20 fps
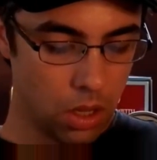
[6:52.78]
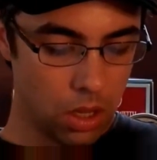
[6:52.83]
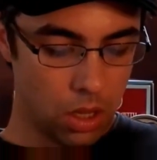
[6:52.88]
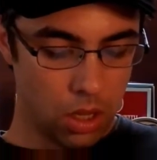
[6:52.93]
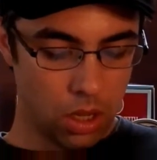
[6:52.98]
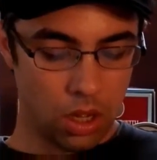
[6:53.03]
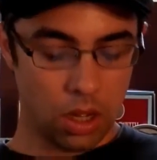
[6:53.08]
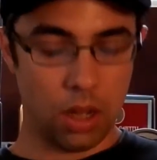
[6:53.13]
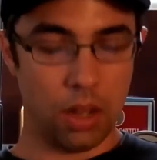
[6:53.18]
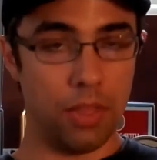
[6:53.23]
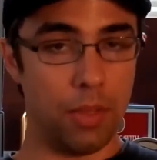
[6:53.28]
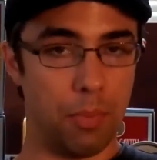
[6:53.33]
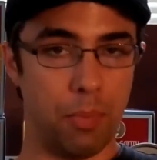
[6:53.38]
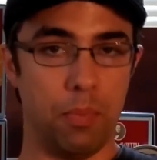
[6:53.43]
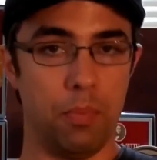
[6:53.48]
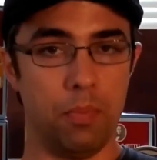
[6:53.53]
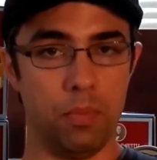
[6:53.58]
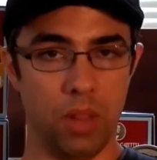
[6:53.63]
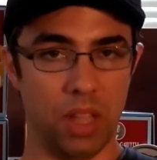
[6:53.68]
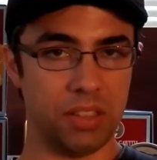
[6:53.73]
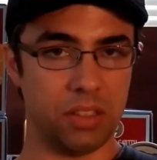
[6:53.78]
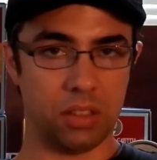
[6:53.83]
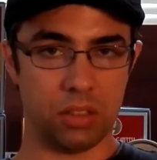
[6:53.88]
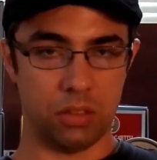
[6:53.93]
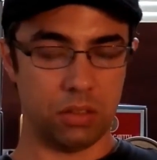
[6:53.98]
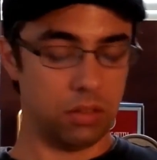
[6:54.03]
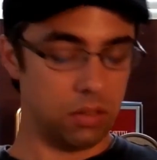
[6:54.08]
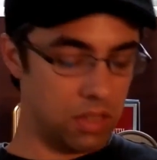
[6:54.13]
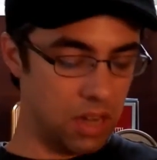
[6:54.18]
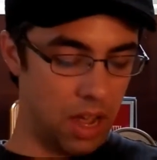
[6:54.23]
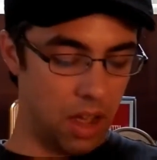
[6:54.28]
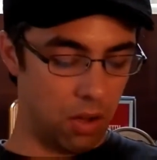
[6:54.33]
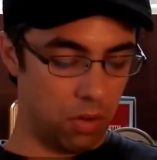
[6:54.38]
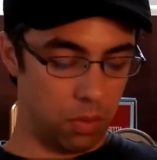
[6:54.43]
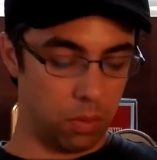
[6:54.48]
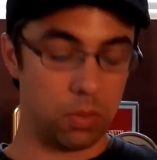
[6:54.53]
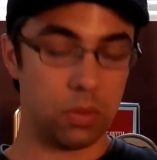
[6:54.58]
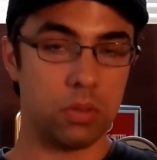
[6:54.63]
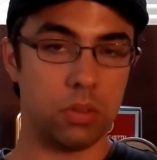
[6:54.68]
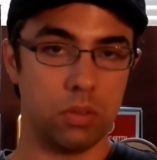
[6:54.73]
Let's
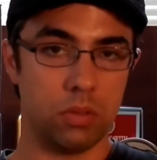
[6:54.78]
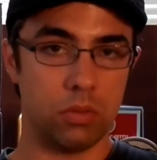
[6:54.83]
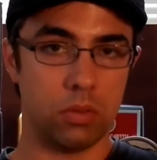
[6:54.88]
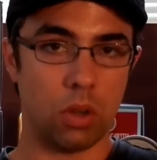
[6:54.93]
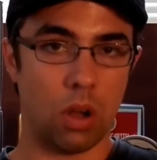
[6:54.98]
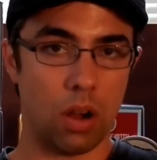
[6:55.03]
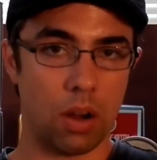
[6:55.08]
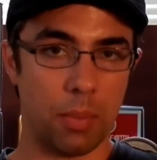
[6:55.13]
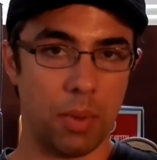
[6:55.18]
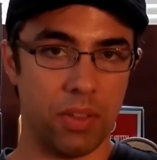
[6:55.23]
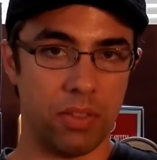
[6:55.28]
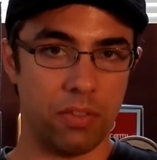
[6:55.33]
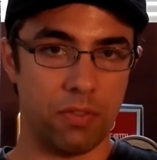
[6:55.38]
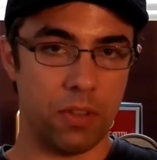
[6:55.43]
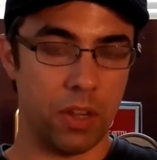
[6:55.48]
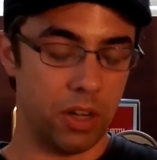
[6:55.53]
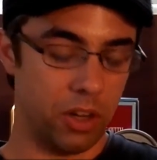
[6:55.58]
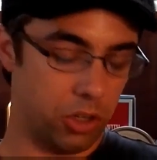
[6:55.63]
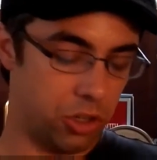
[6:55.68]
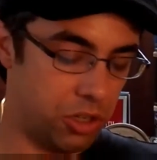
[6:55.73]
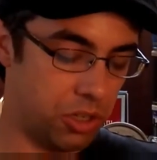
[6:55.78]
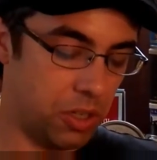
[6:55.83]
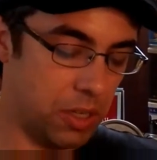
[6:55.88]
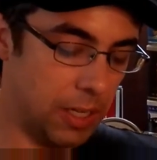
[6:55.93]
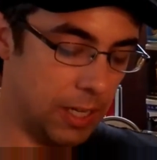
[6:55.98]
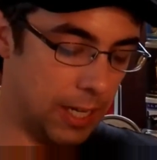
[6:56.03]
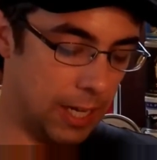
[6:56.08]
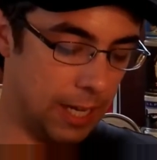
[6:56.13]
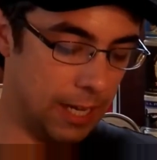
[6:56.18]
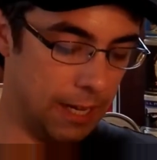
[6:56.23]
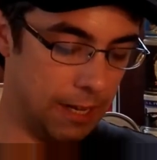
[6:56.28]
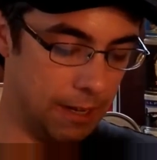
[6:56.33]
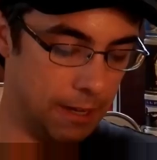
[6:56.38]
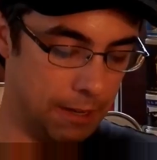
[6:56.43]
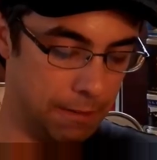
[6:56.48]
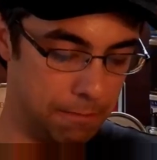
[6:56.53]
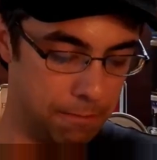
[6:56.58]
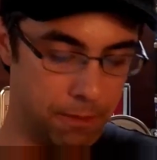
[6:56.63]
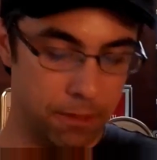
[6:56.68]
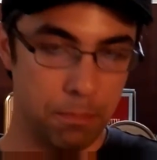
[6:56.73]
now talk about the finish.
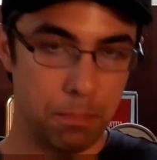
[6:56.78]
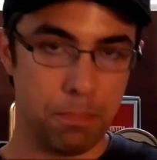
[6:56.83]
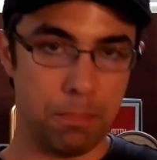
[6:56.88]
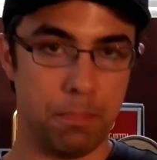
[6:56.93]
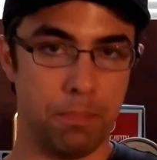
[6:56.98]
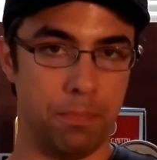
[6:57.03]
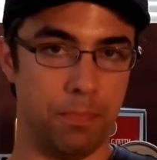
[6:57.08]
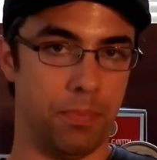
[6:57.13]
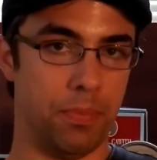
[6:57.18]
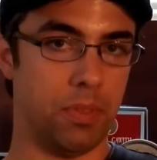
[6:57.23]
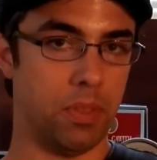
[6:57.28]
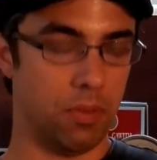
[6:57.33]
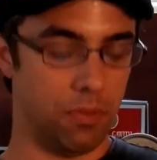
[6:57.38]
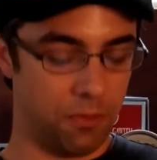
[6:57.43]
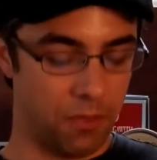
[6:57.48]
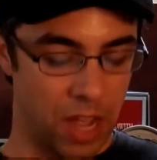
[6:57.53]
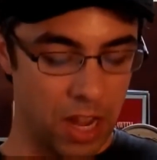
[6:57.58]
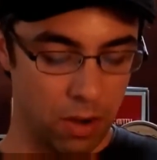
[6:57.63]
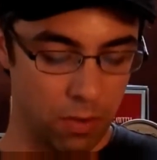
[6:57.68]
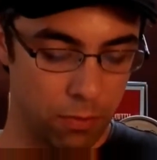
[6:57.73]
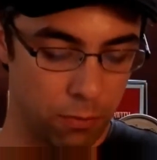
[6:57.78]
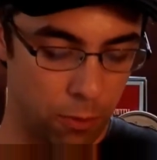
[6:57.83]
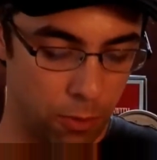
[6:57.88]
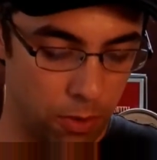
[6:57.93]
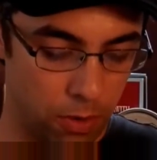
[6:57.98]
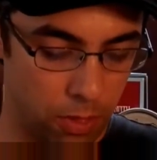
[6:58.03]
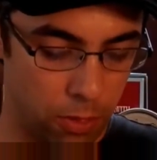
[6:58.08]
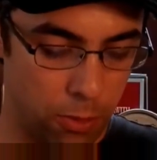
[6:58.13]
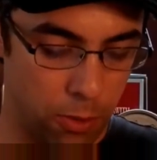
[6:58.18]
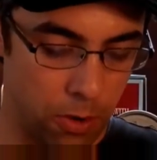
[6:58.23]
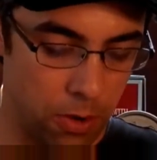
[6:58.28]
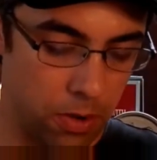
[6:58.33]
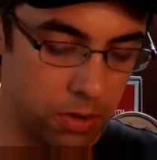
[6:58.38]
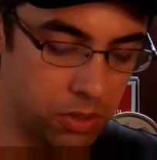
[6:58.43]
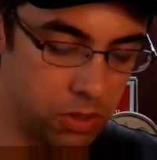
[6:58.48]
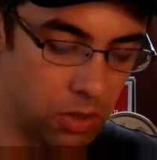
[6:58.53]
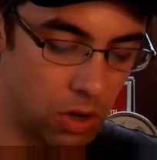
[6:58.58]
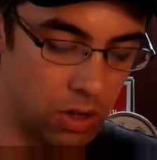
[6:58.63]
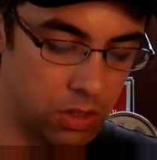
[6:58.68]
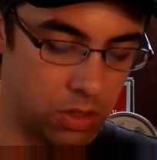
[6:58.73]
The final third
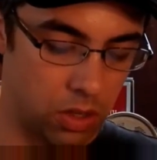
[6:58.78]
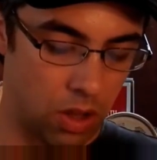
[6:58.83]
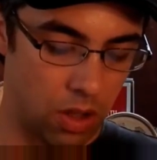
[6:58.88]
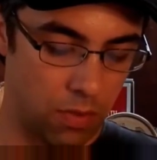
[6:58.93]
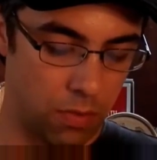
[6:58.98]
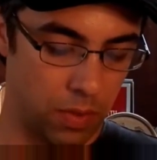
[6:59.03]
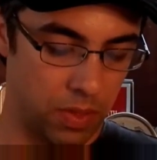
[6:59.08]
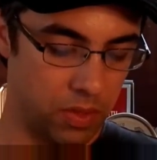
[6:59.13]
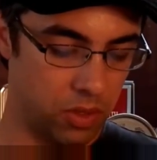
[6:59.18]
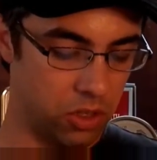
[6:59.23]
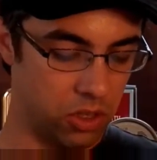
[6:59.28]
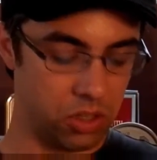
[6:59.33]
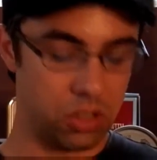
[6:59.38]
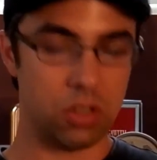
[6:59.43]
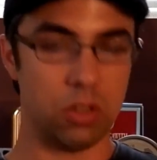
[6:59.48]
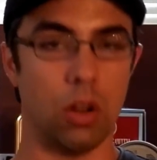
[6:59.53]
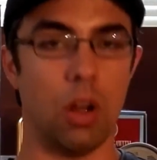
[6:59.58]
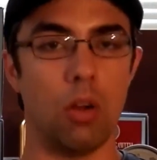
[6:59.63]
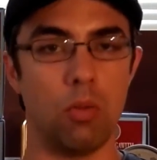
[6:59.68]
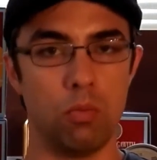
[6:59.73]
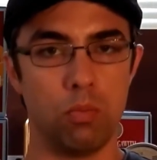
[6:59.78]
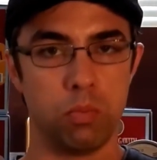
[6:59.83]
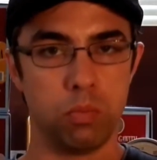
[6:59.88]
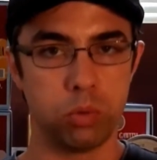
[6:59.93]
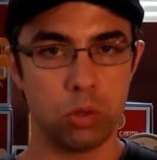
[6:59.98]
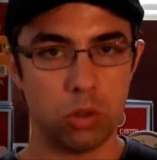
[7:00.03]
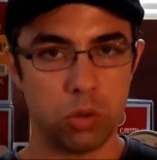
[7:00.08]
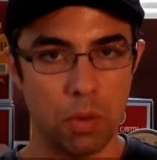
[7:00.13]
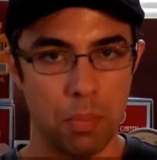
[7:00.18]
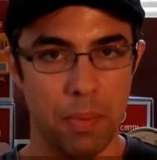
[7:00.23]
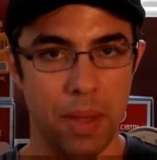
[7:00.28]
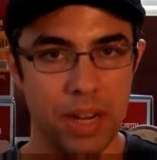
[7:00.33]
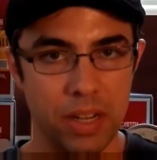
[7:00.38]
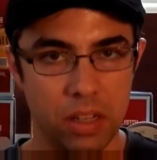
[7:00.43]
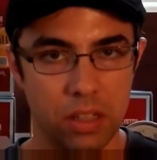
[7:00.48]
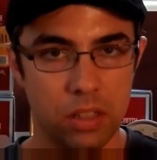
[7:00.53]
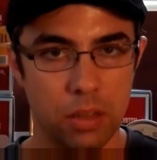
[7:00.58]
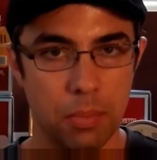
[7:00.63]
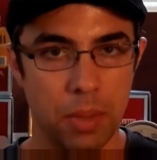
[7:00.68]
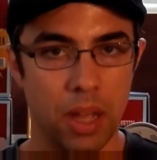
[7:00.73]
starts off with just a
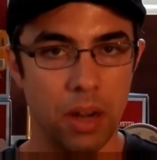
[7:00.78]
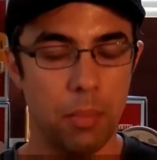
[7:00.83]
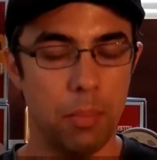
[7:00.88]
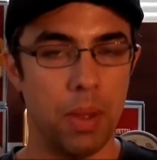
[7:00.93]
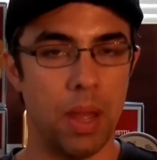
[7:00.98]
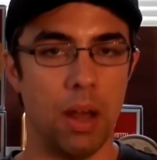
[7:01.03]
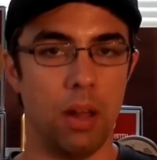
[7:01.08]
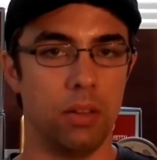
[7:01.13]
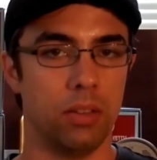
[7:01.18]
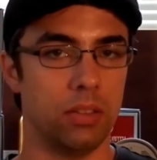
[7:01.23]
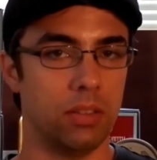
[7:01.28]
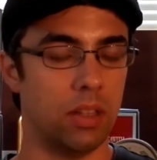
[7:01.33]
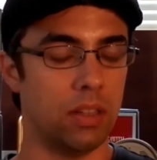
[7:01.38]
tremendous amount of balance.